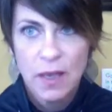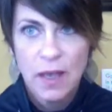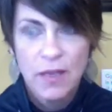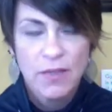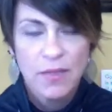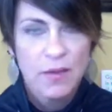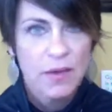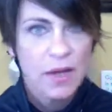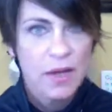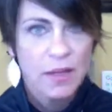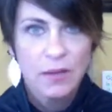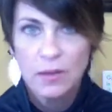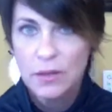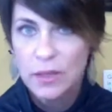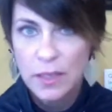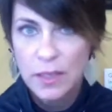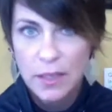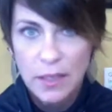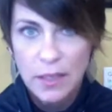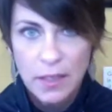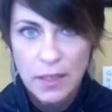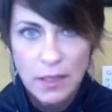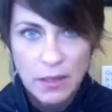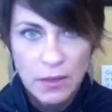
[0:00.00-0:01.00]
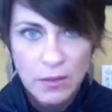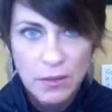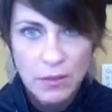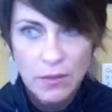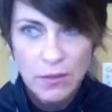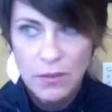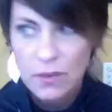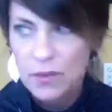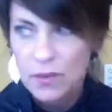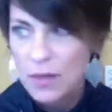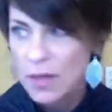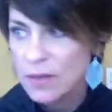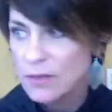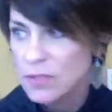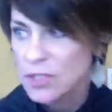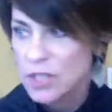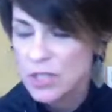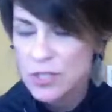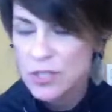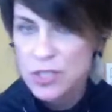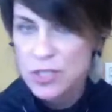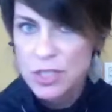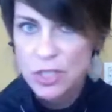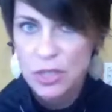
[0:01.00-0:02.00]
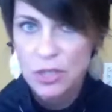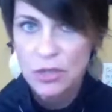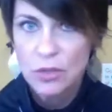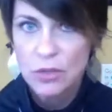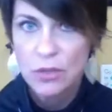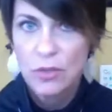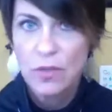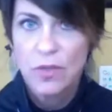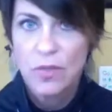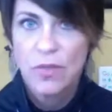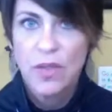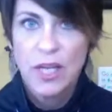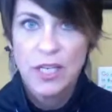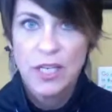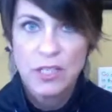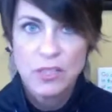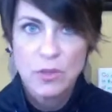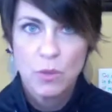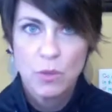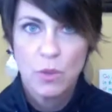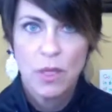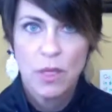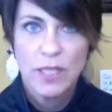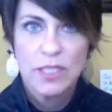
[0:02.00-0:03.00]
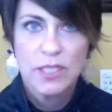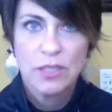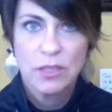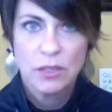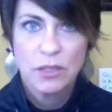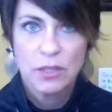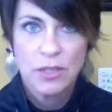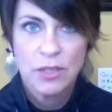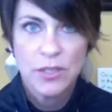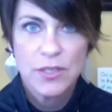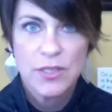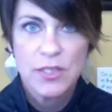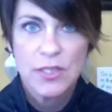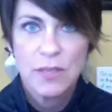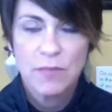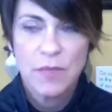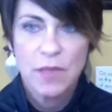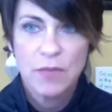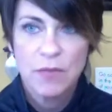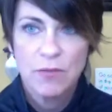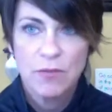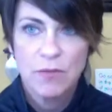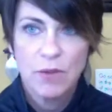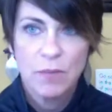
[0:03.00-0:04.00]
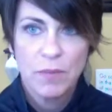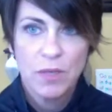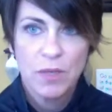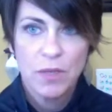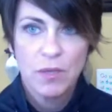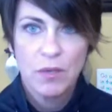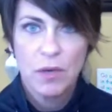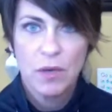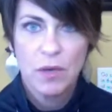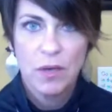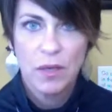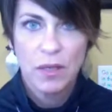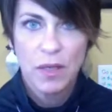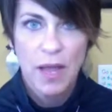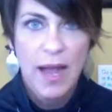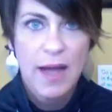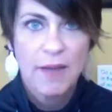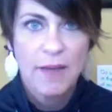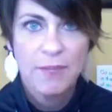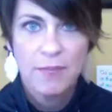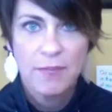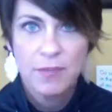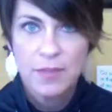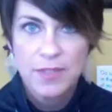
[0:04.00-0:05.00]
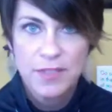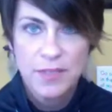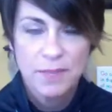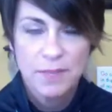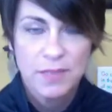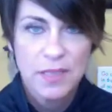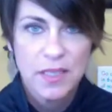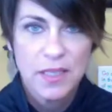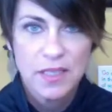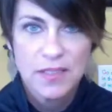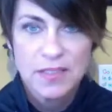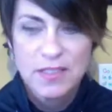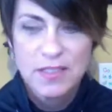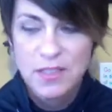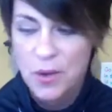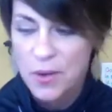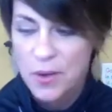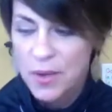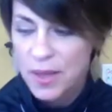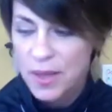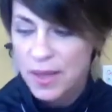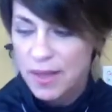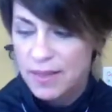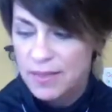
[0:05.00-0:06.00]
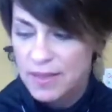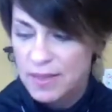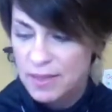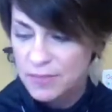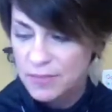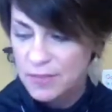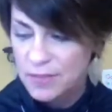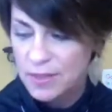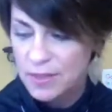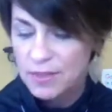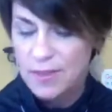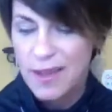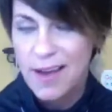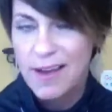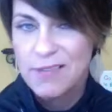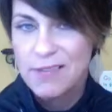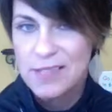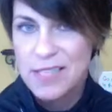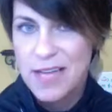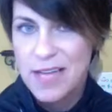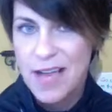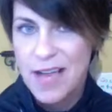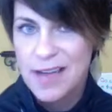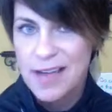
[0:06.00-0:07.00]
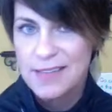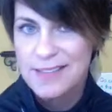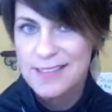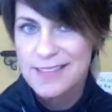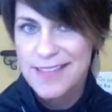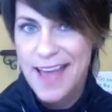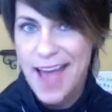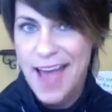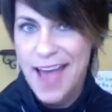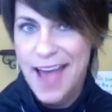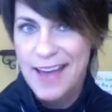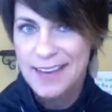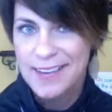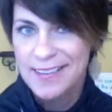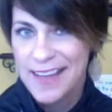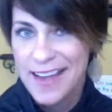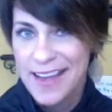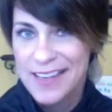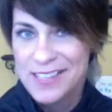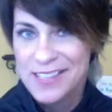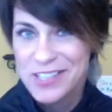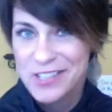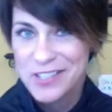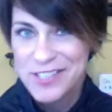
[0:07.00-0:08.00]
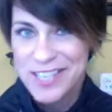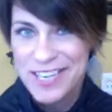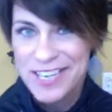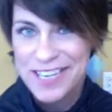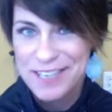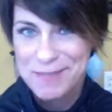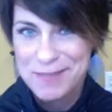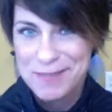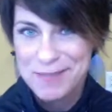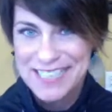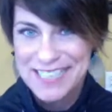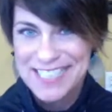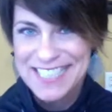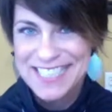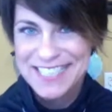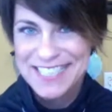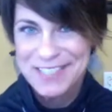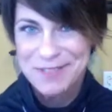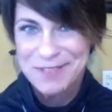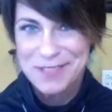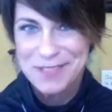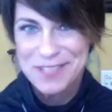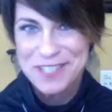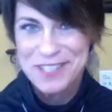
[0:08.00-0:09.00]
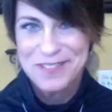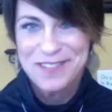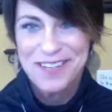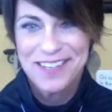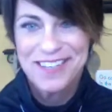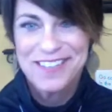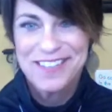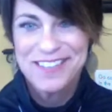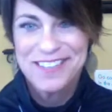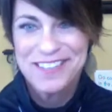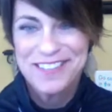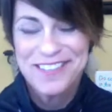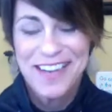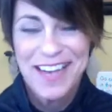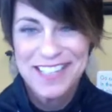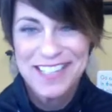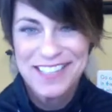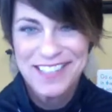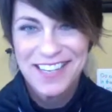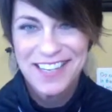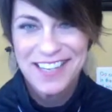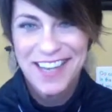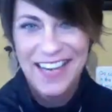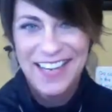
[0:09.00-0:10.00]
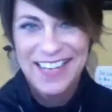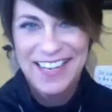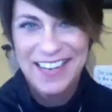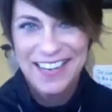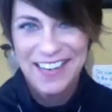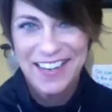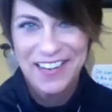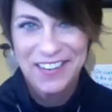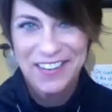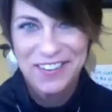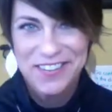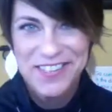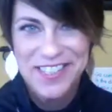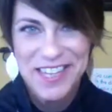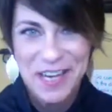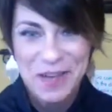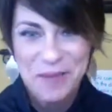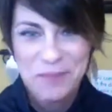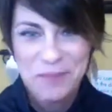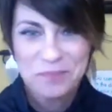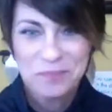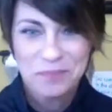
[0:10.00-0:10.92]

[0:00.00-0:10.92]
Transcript: They're not looking at you. They're not judging you. They just want to learn something from you or laugh or something. So think of your lives as that. And edutainment is what you want to do. Educate and entertain.